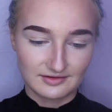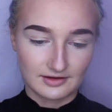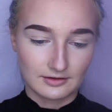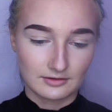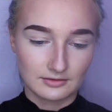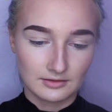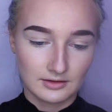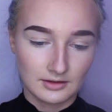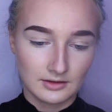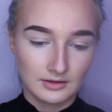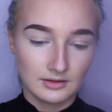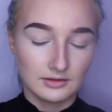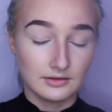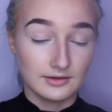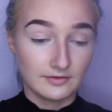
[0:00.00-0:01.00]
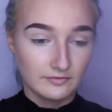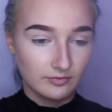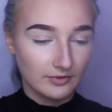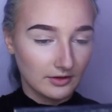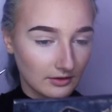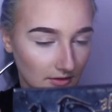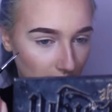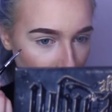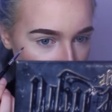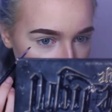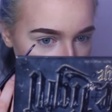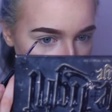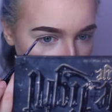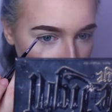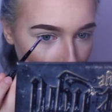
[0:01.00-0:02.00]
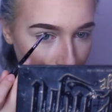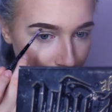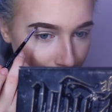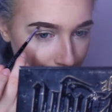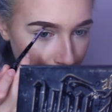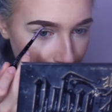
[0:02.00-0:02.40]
that are giving me a hard time.